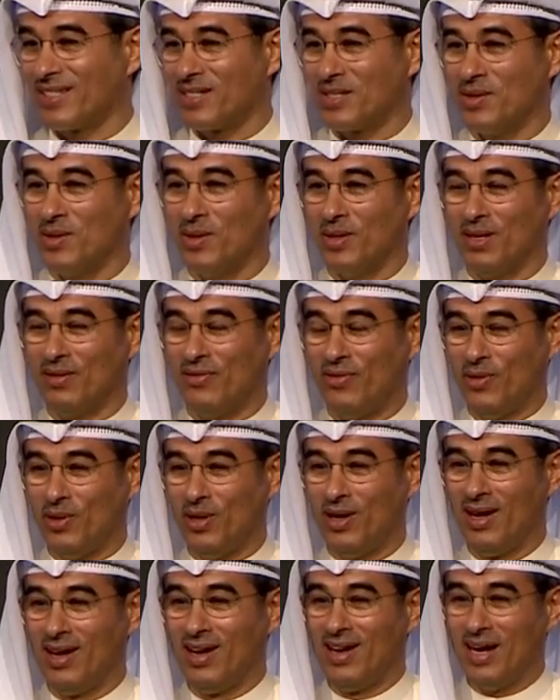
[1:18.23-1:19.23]
So
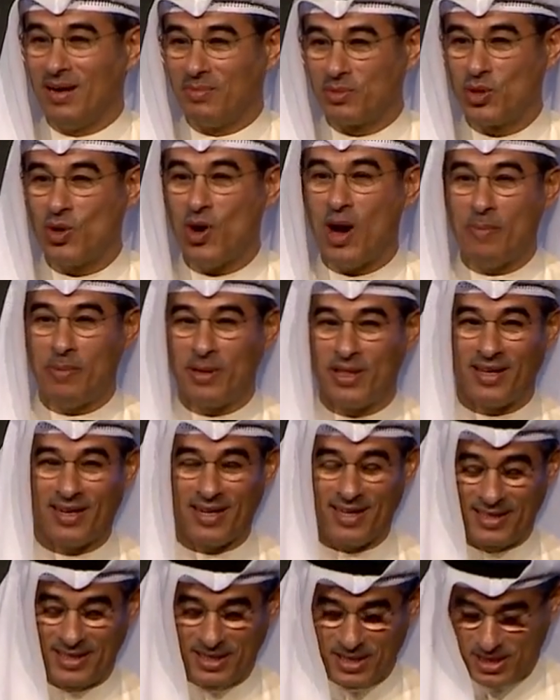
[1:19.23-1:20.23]
therefore, I'm so happy that
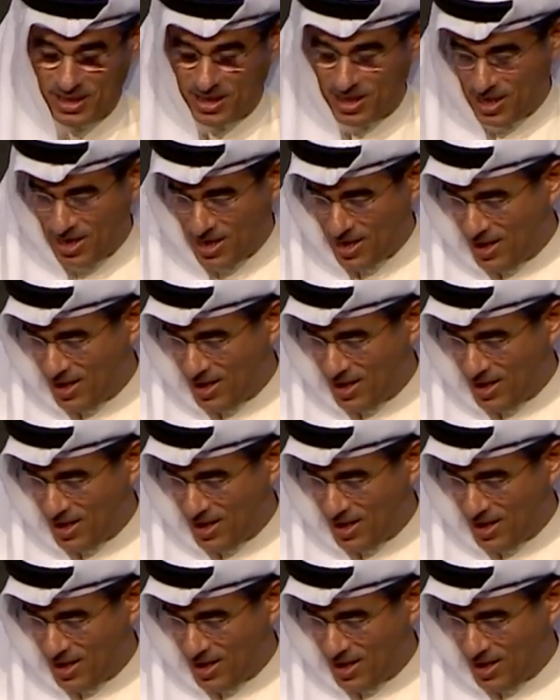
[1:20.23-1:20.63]
at least